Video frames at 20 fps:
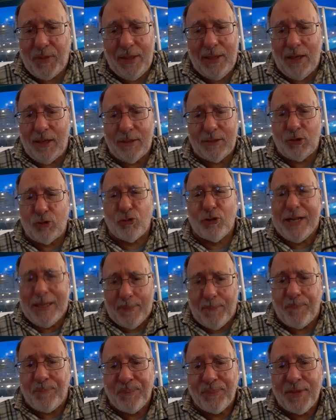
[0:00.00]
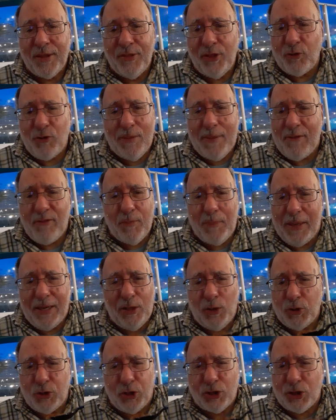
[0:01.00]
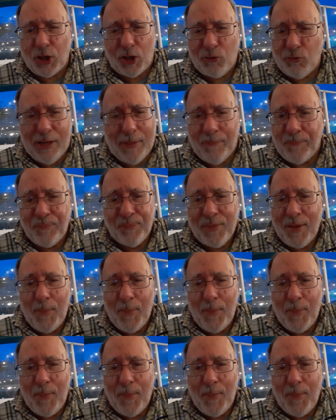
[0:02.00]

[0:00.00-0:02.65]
the uh, cream. The cream. Everybody uses the cream.